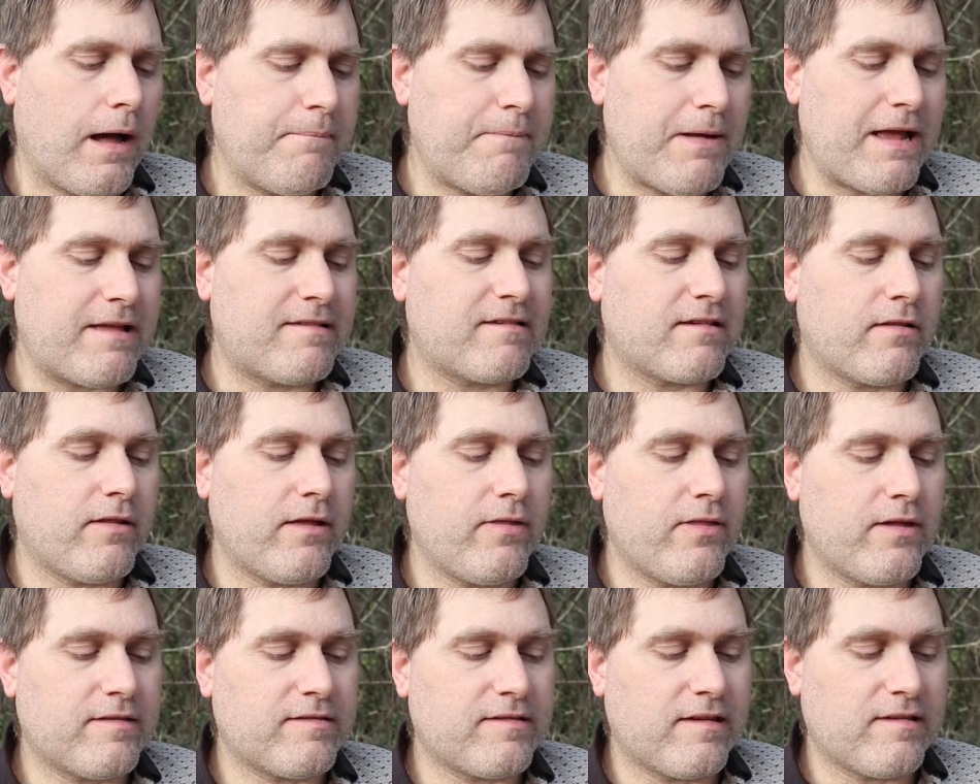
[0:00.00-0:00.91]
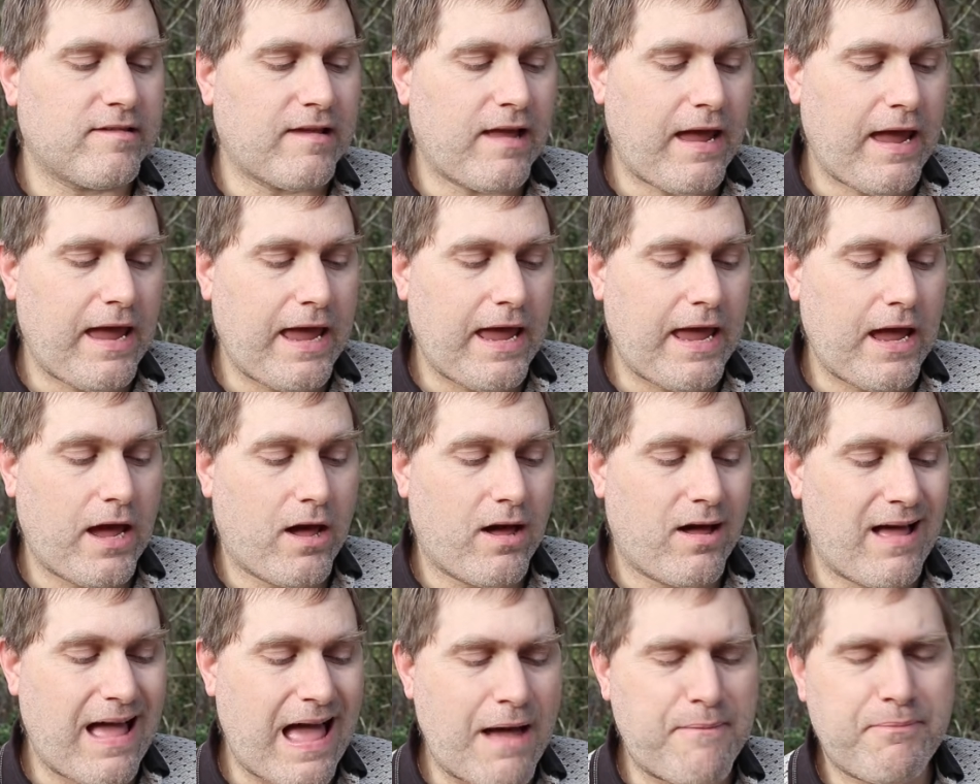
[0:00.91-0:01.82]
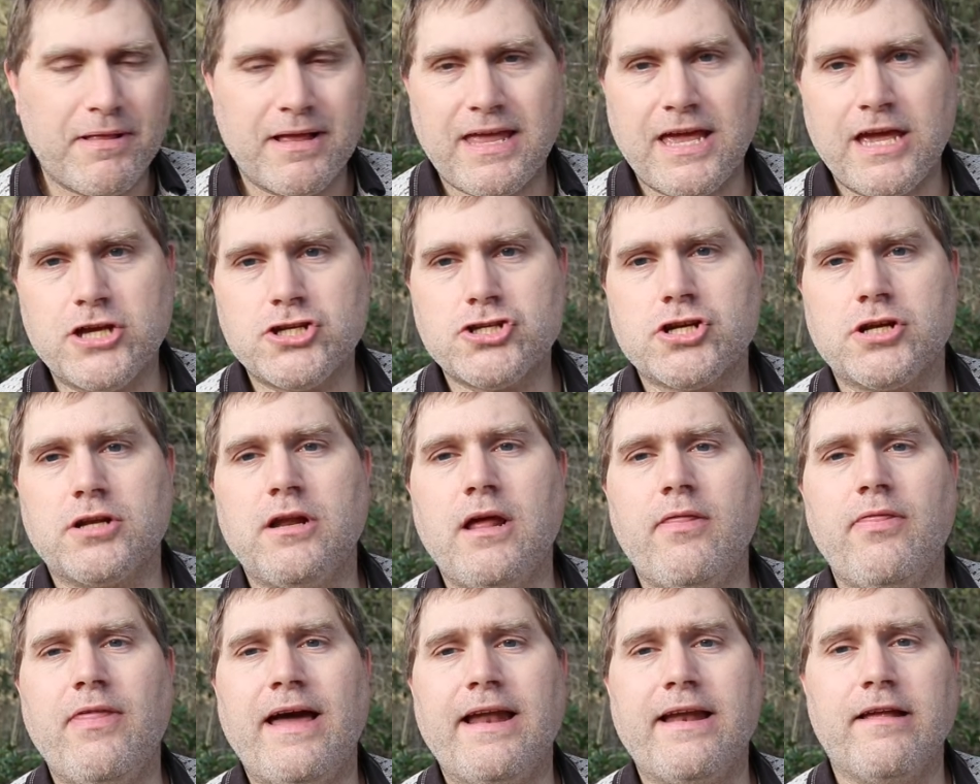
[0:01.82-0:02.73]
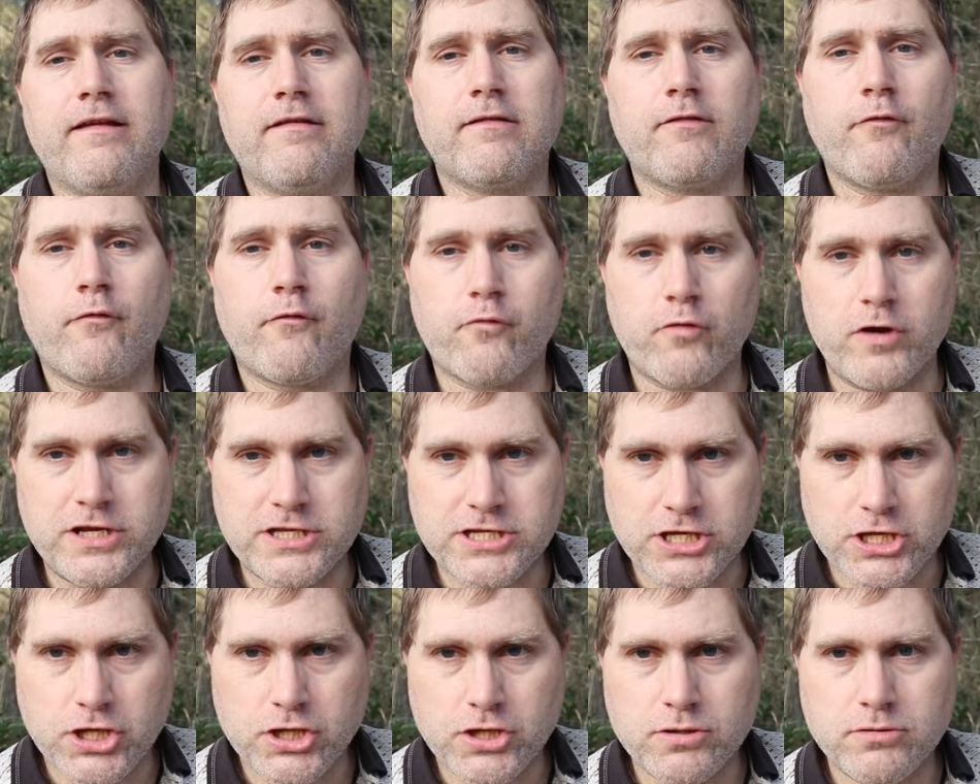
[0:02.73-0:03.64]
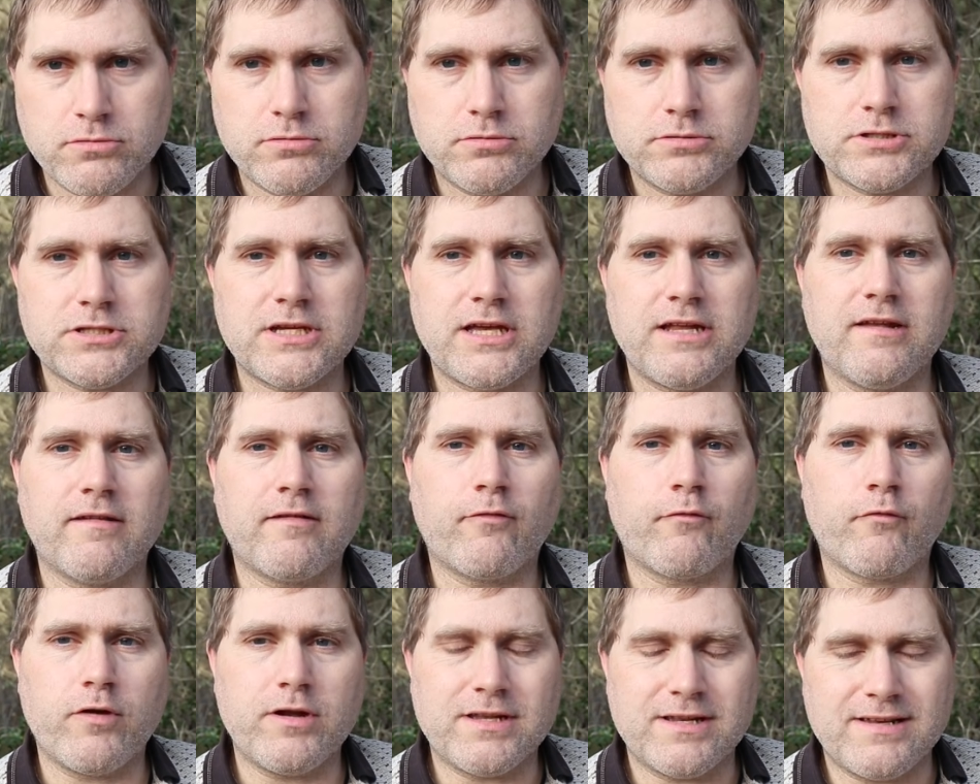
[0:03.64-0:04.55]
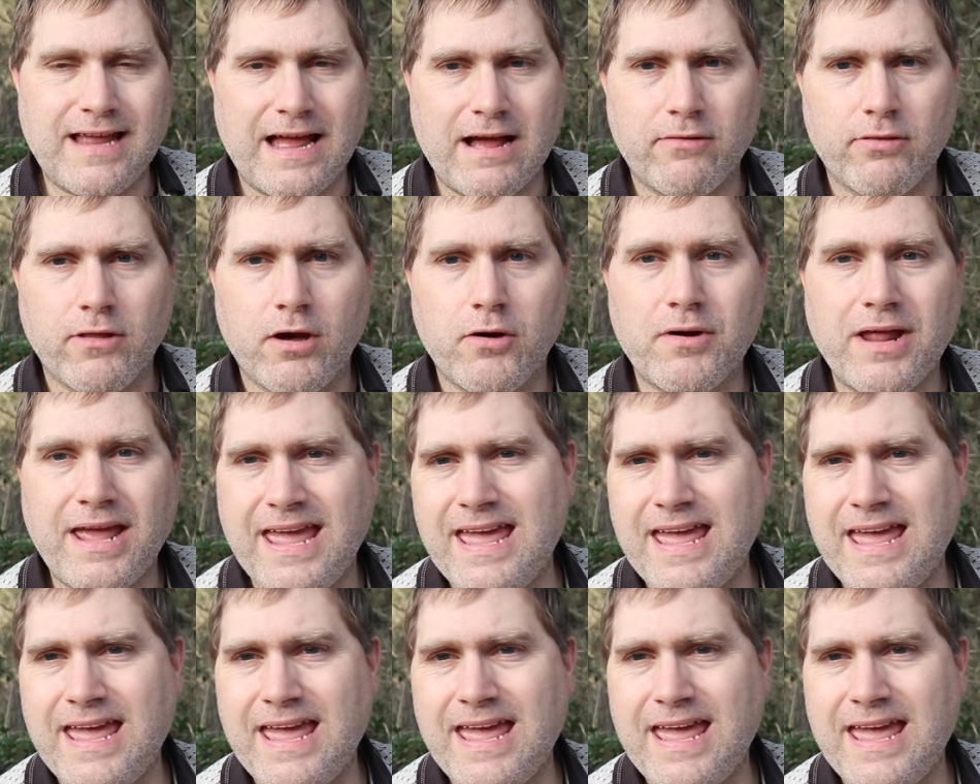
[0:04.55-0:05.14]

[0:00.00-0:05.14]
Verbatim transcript: Basically, this is an application that is free to use, it is free to download,